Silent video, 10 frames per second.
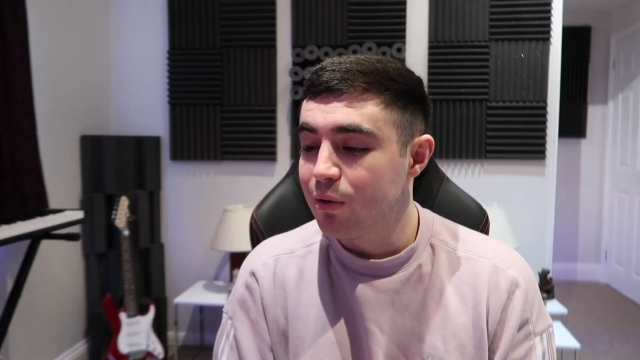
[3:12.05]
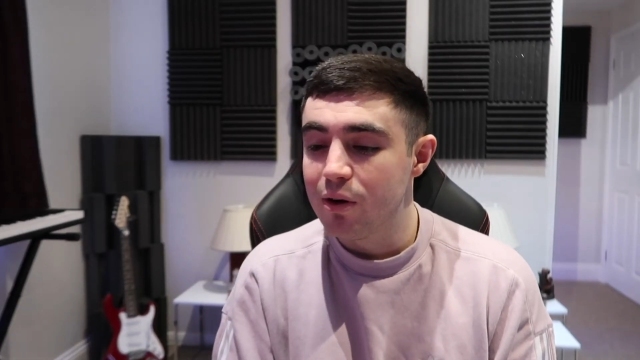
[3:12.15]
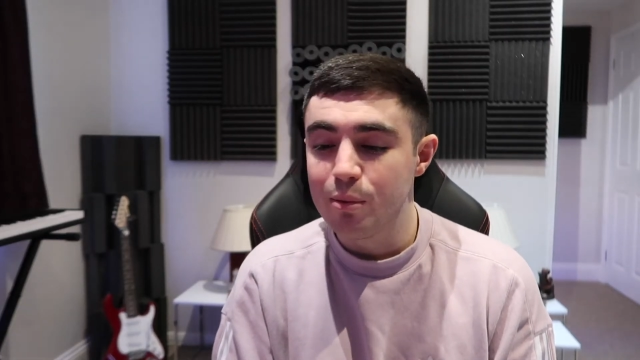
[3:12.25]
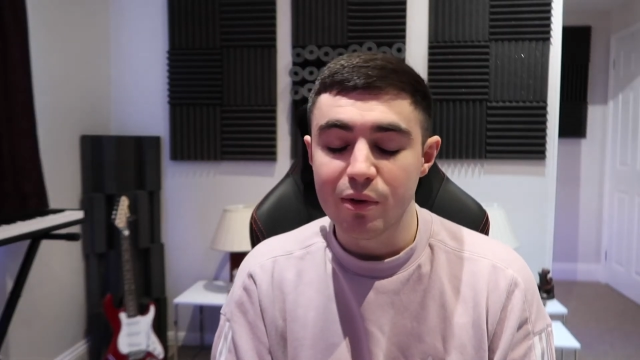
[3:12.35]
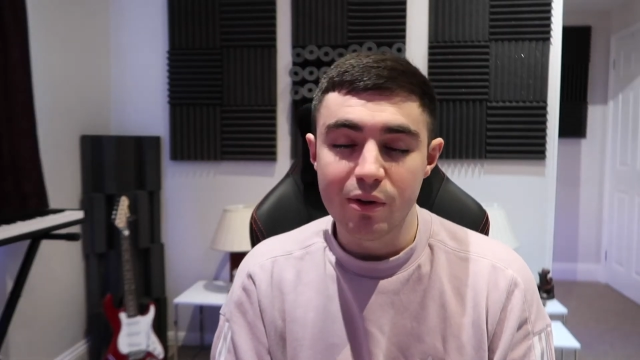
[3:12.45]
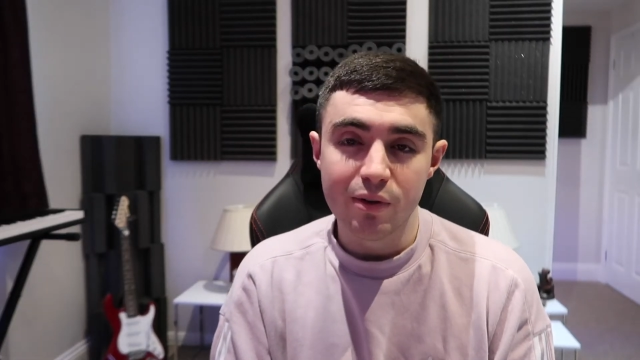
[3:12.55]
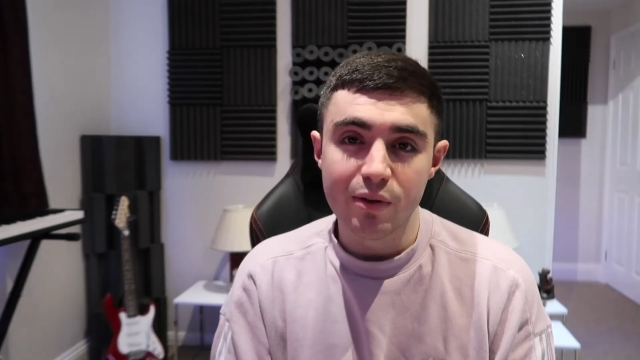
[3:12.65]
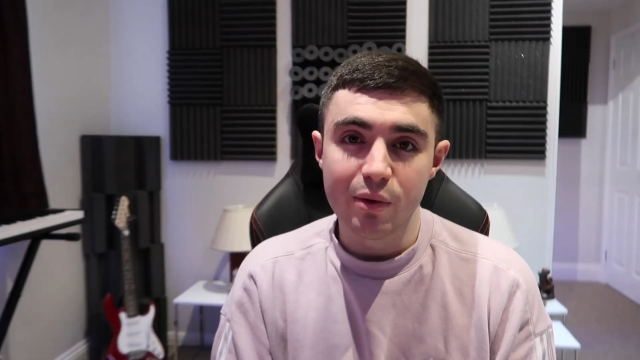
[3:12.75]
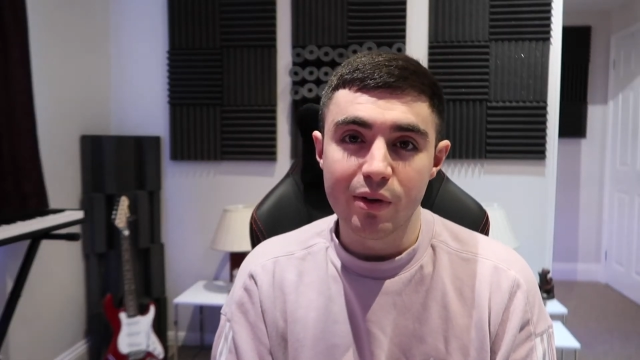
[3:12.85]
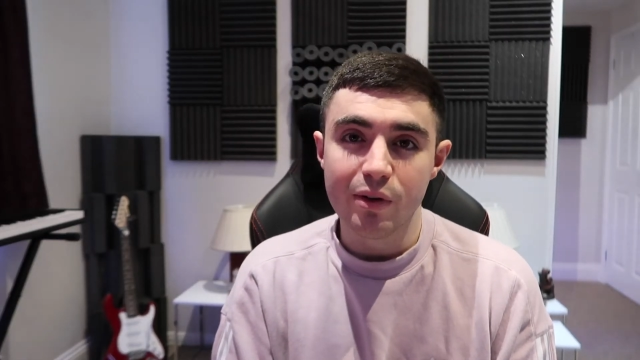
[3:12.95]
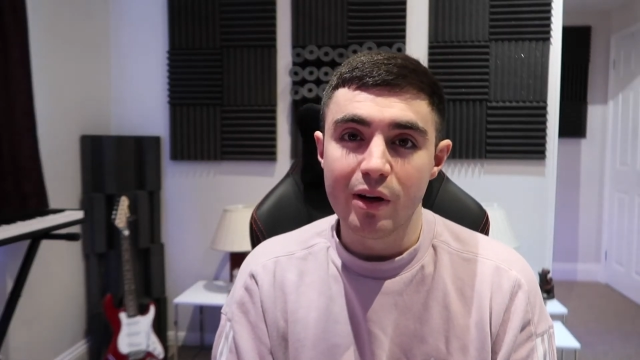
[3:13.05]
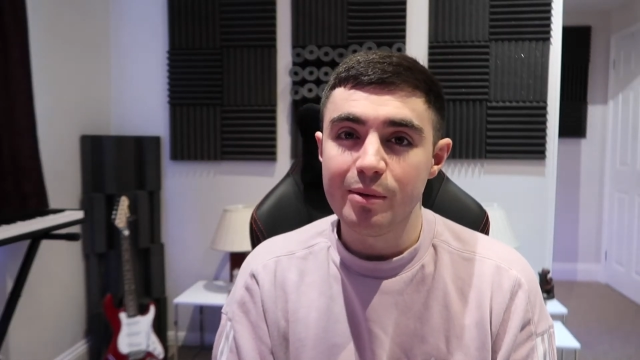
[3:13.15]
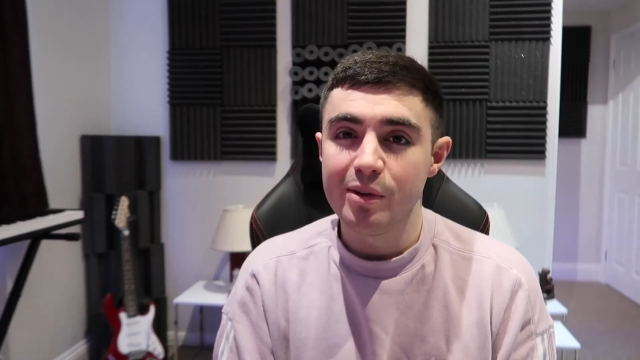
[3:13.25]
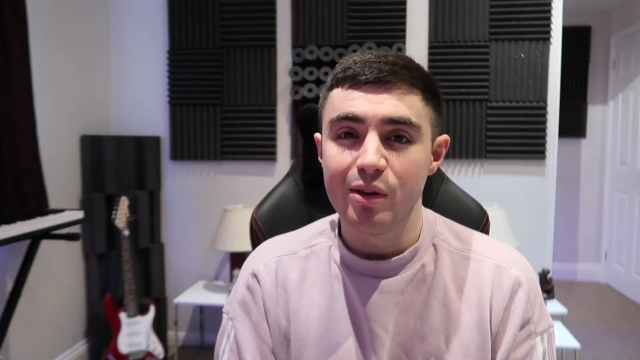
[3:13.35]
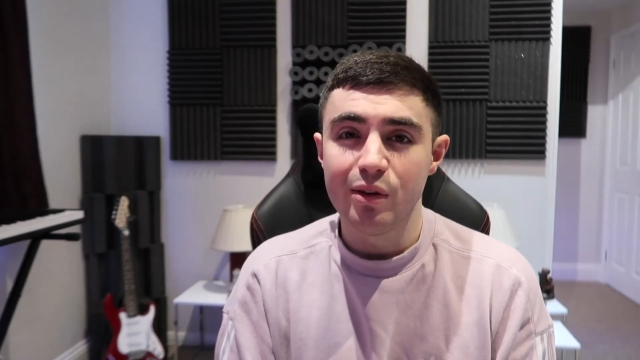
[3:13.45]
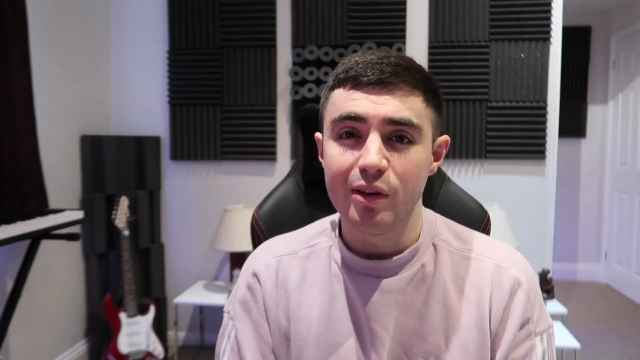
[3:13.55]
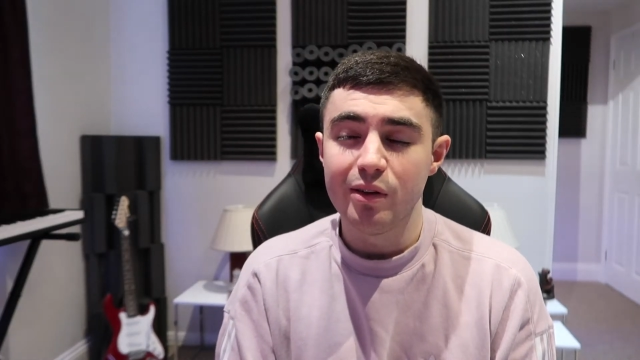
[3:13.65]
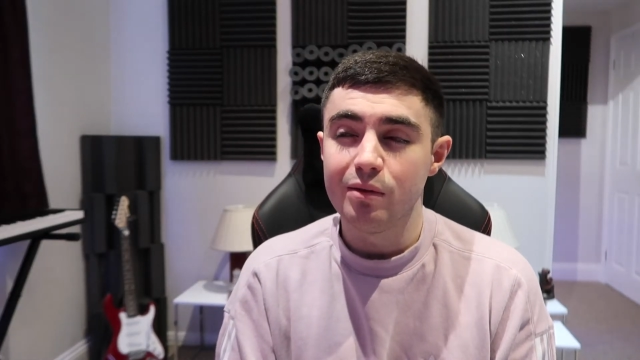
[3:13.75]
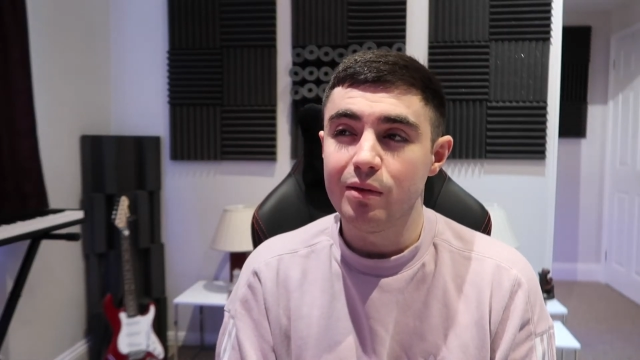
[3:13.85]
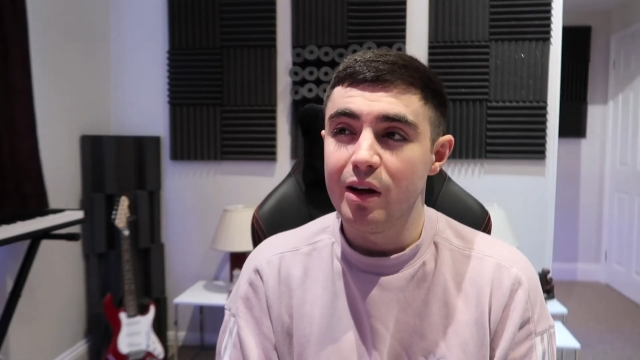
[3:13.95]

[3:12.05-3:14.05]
where I produce, where I do absolutely